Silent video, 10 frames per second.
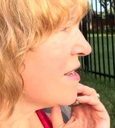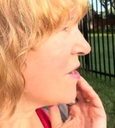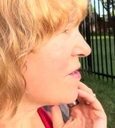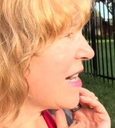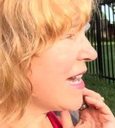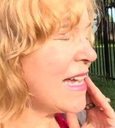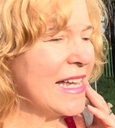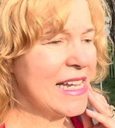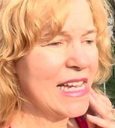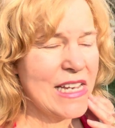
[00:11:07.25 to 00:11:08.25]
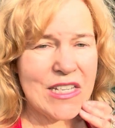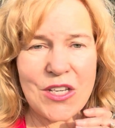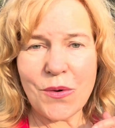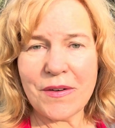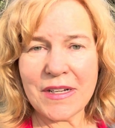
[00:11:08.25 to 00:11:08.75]
Okay,
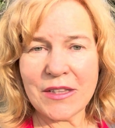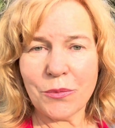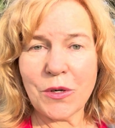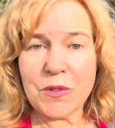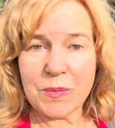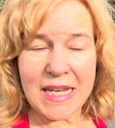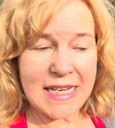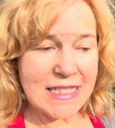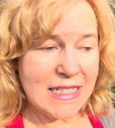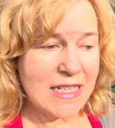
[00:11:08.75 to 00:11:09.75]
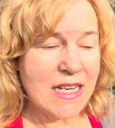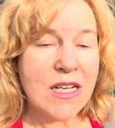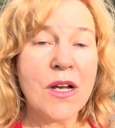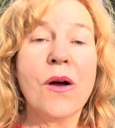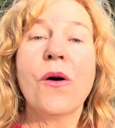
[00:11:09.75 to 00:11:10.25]
so I've got the rose planted,
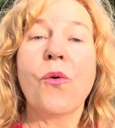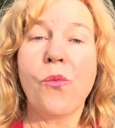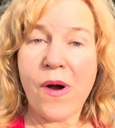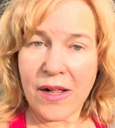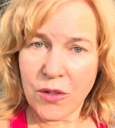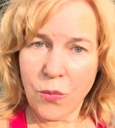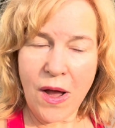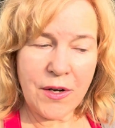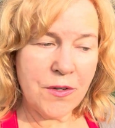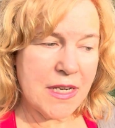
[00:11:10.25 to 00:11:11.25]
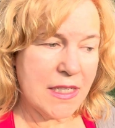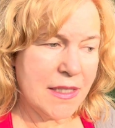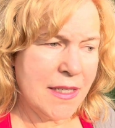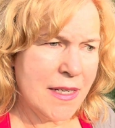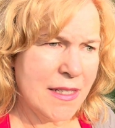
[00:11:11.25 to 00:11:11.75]
well watered
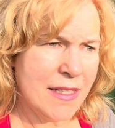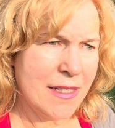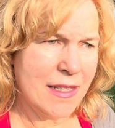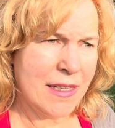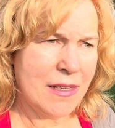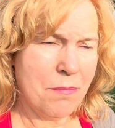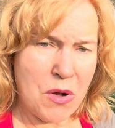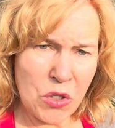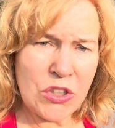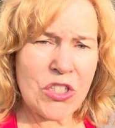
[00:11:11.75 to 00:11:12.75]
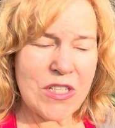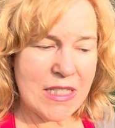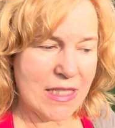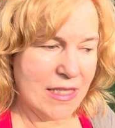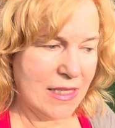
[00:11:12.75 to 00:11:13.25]
in, mulched,
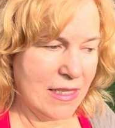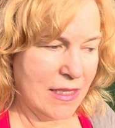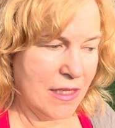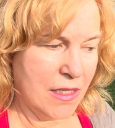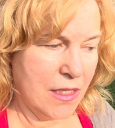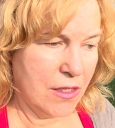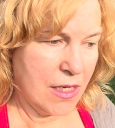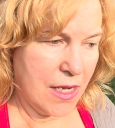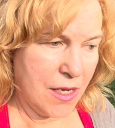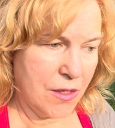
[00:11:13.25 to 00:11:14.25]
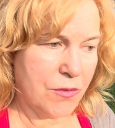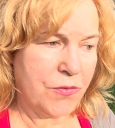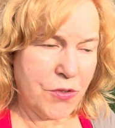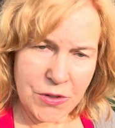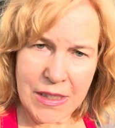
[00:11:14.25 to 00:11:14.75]

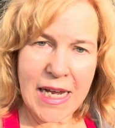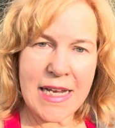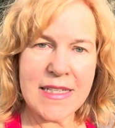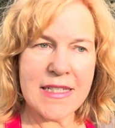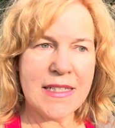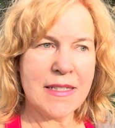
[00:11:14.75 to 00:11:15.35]
fertilized.